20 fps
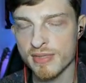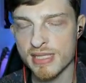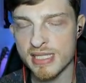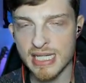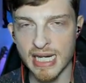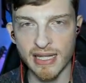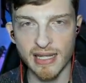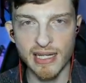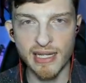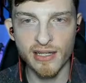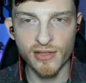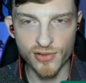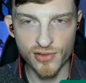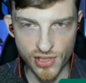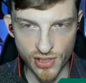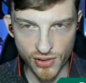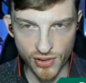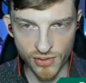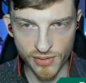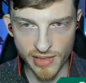Silent Hill
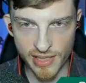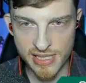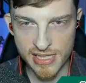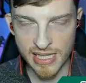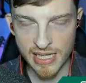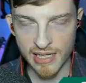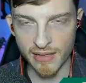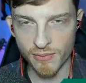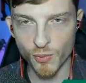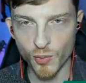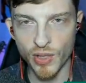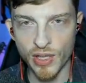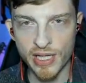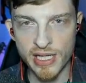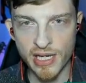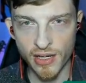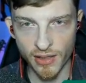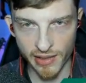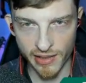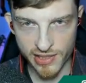2 is a
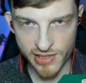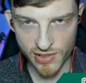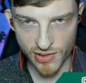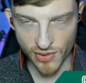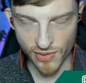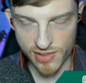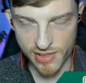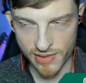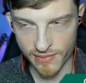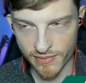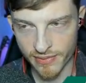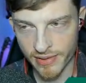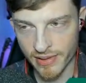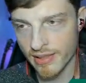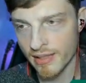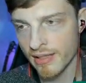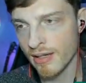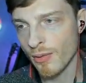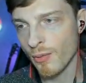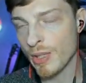one-year exclusive.
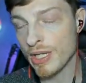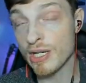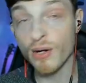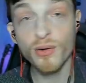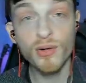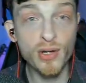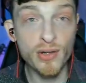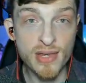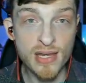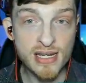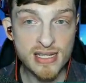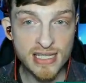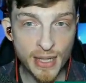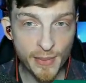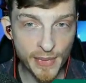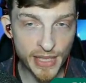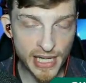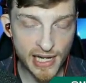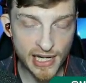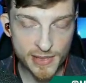We don't know that it's
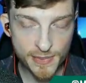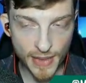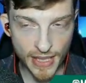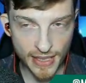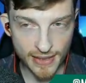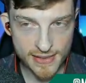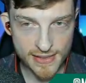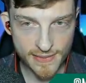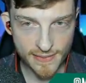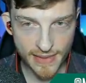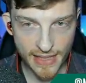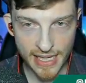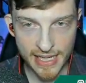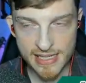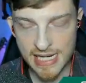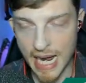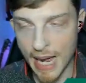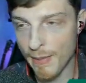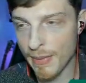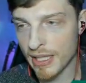coming to Xbox. That
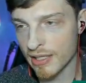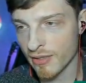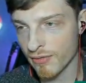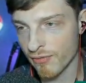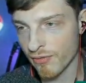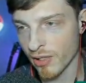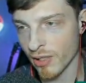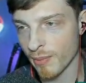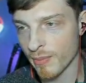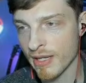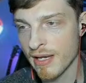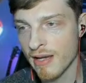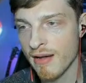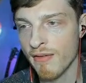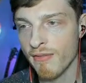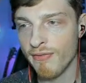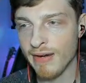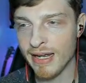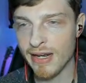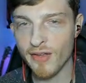has not been confirmed.
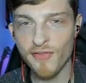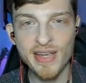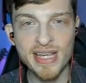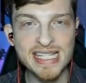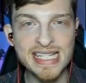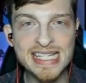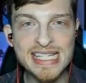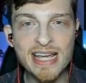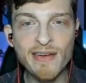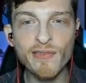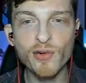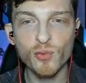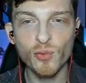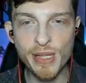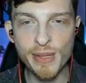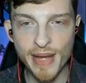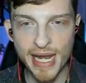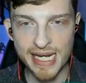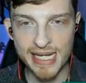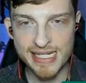Final Fantasy VII
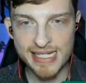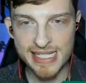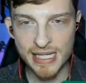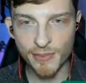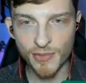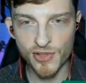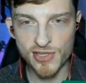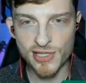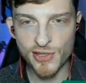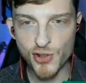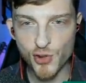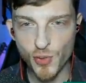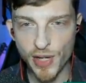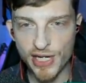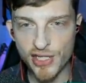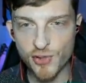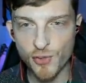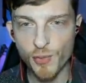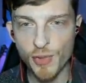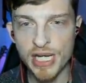Remake, similar
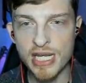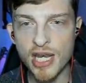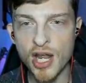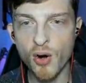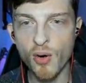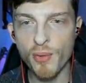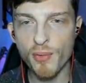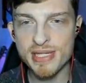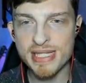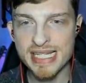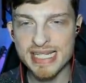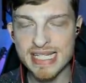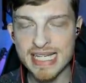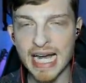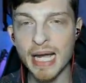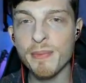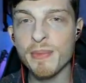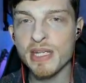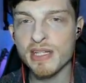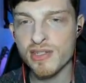situation. We know it was a
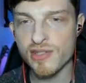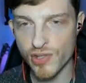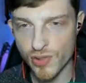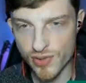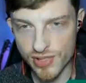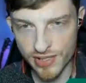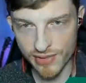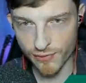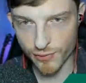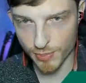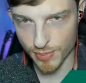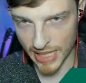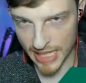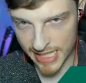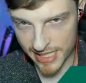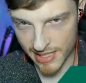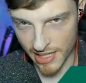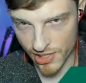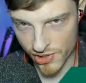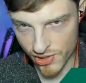timed exclusive for
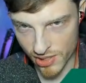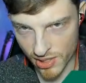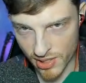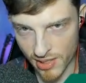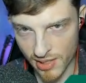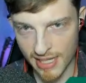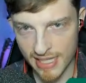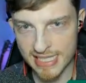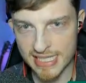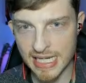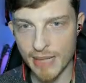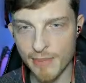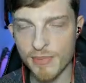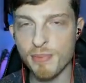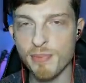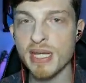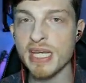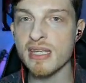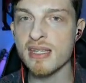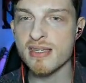PlayStation. It's come to
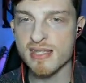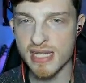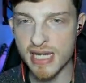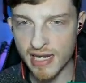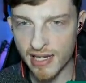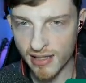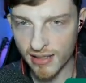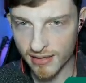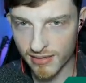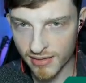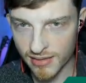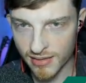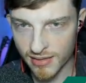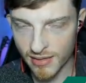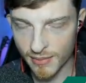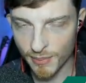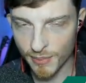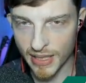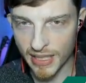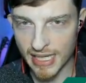PC,
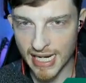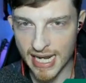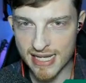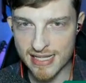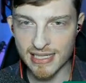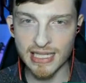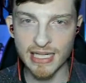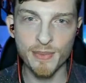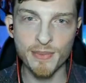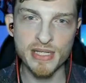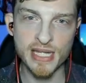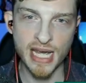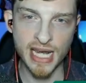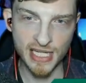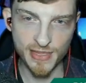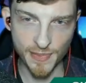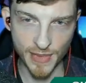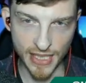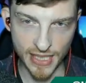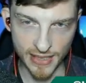but it hasn't come to
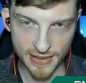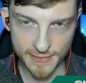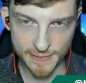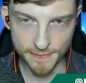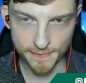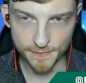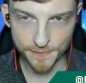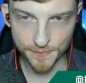Xbox.